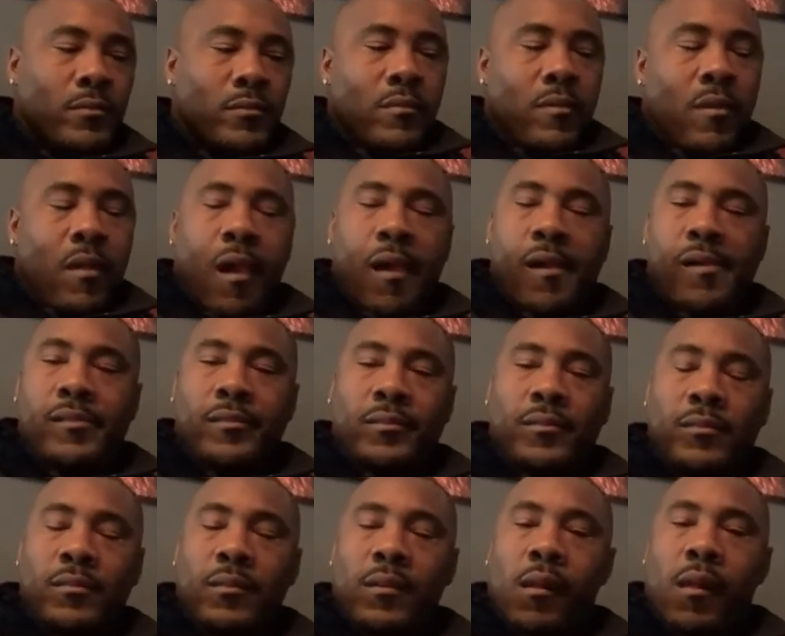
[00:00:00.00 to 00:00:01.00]
It always
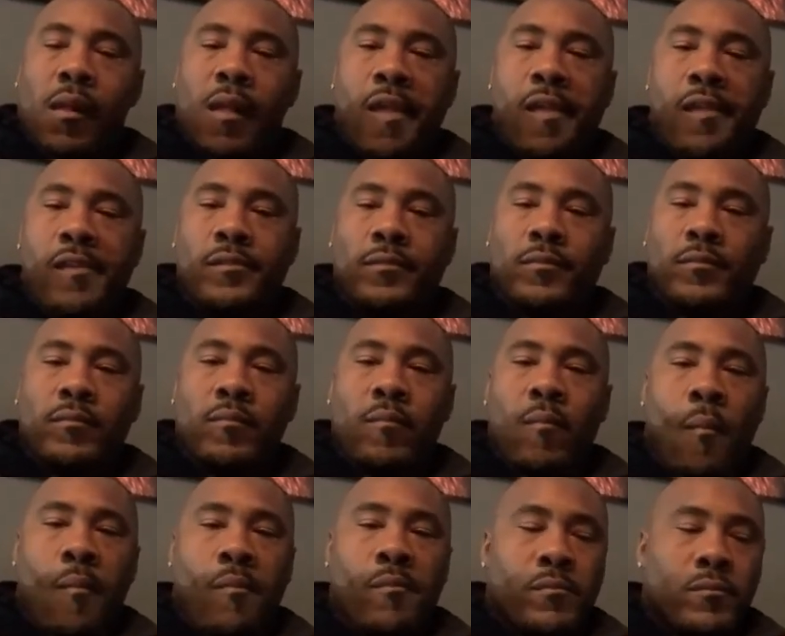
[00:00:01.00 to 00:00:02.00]
matters. That's
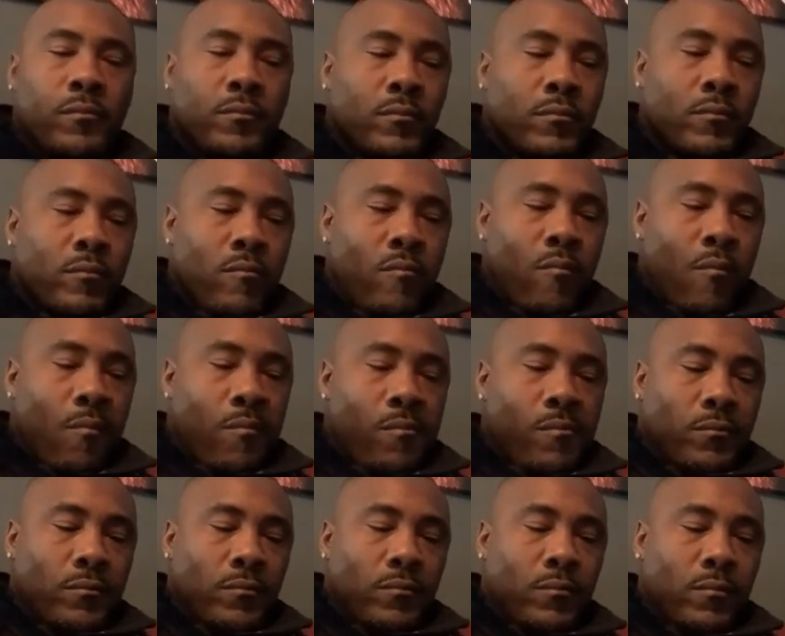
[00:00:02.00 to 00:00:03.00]
something that
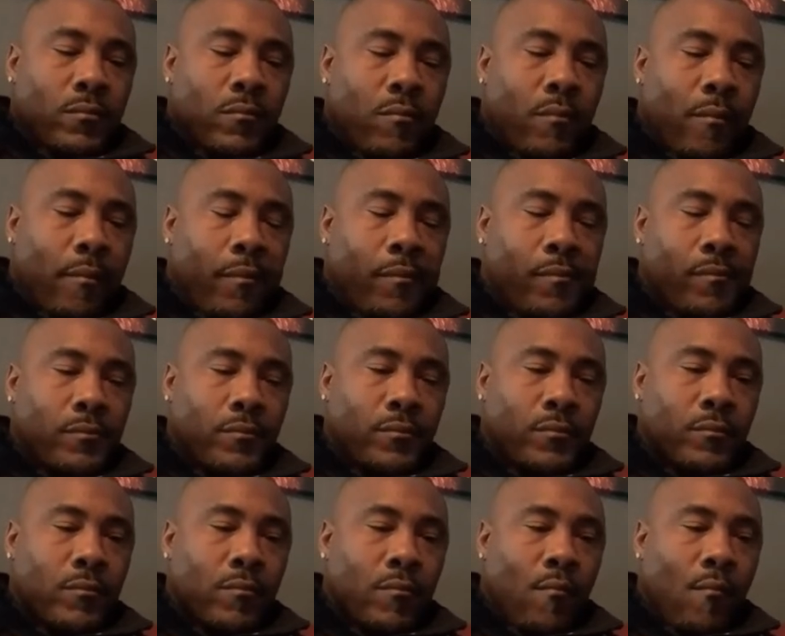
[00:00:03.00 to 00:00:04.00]
players had for
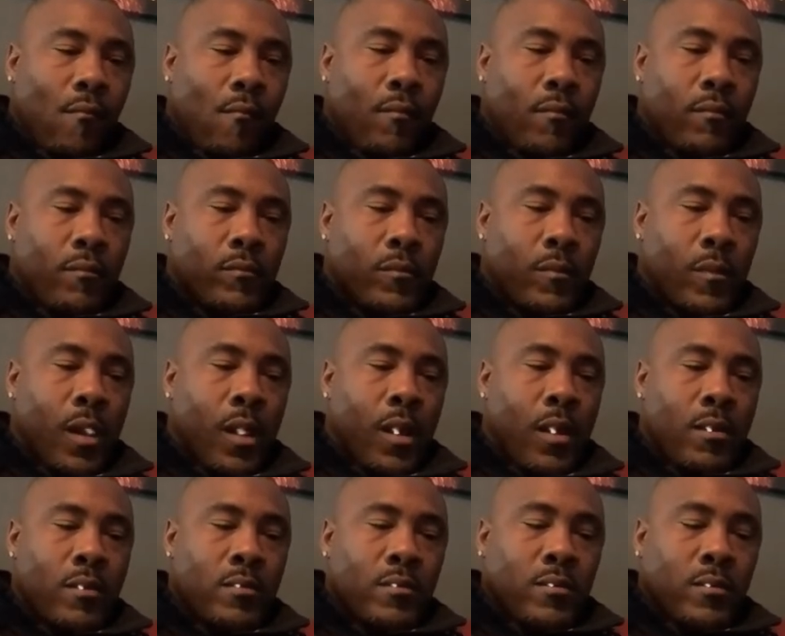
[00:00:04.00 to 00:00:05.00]
Coach Osborne.
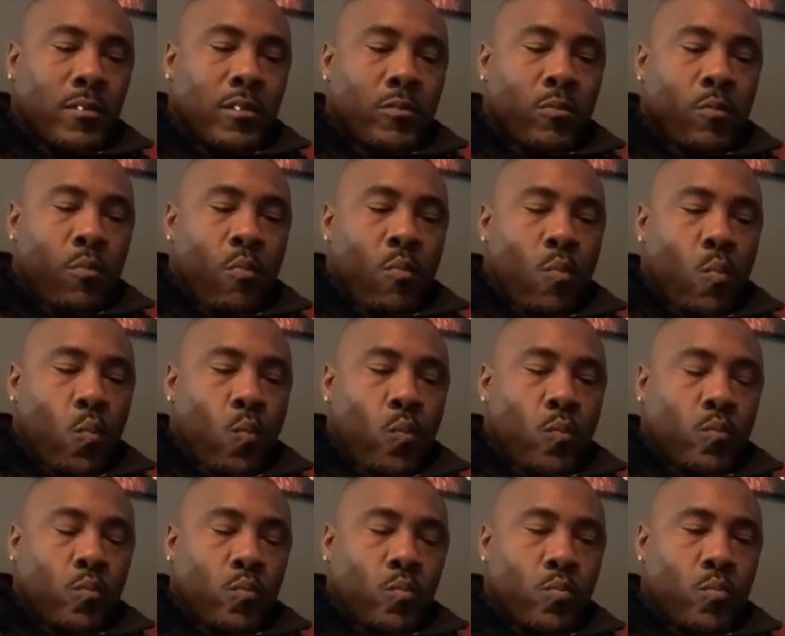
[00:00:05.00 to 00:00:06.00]
Players had it for
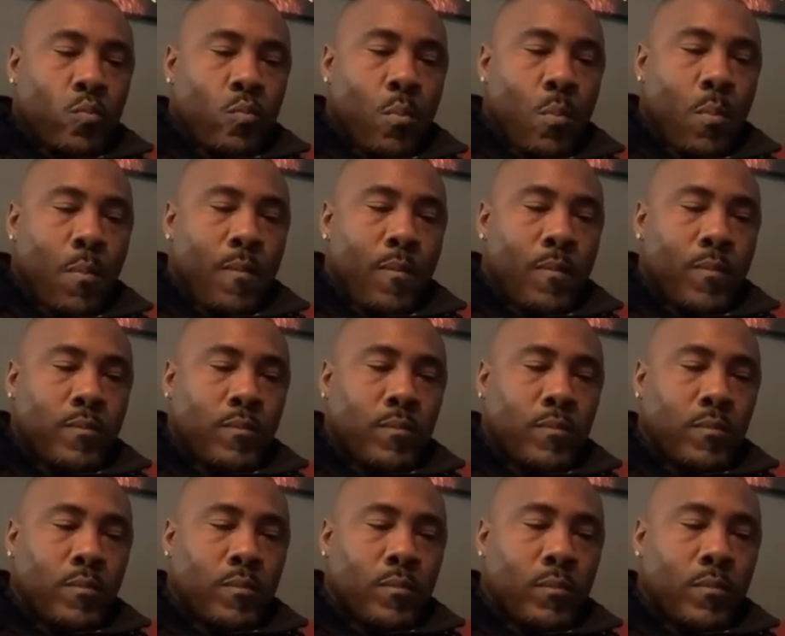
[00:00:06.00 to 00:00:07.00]
Coach Solich,
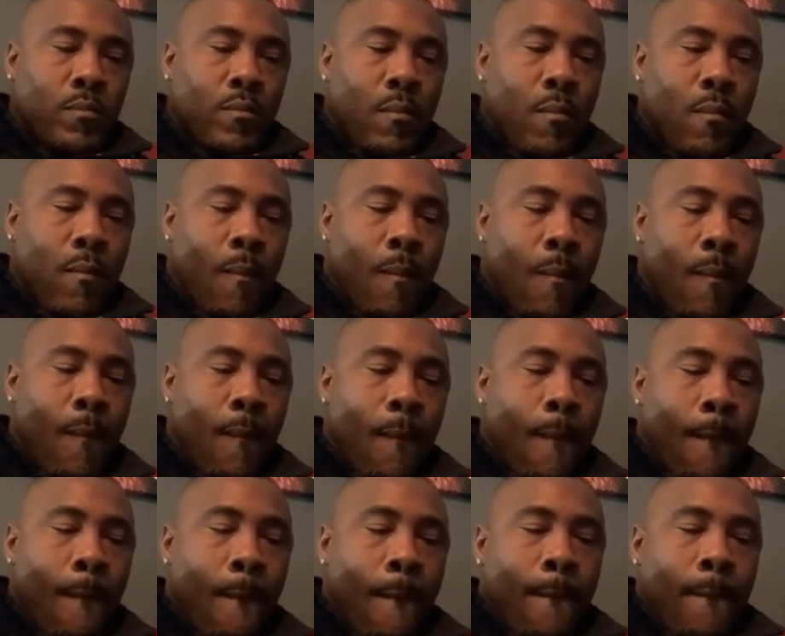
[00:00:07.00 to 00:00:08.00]
Coach
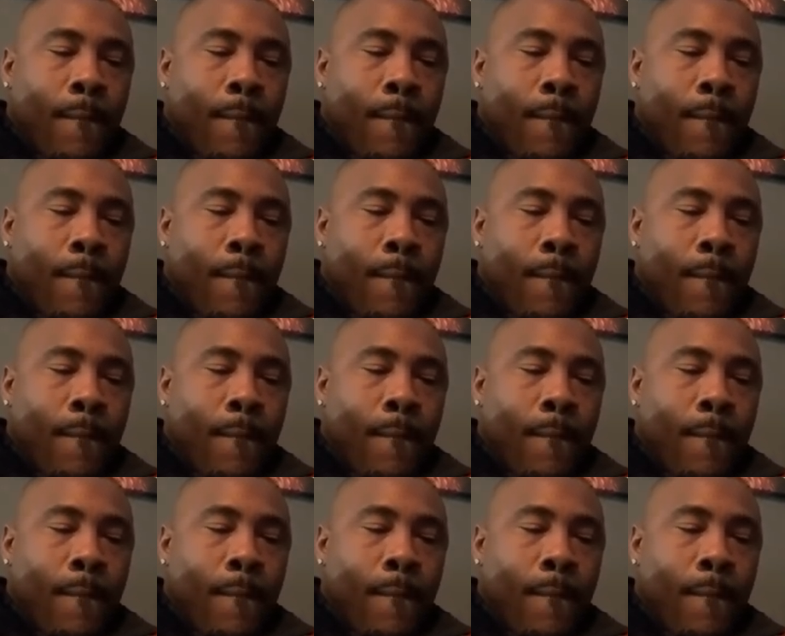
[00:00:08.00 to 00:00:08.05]
Pelini,